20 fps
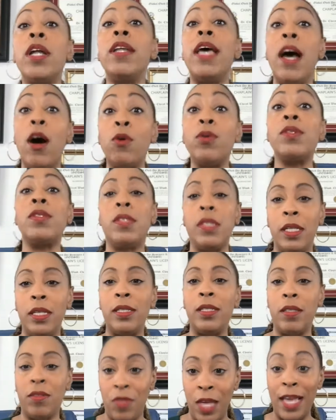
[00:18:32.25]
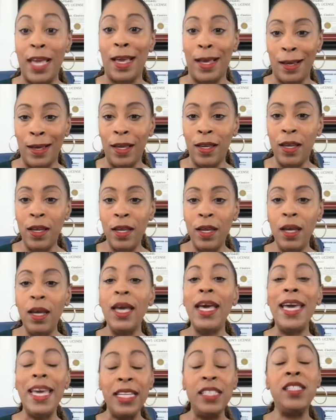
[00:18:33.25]
else's thing
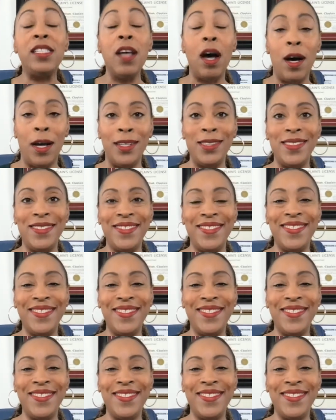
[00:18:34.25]
is done.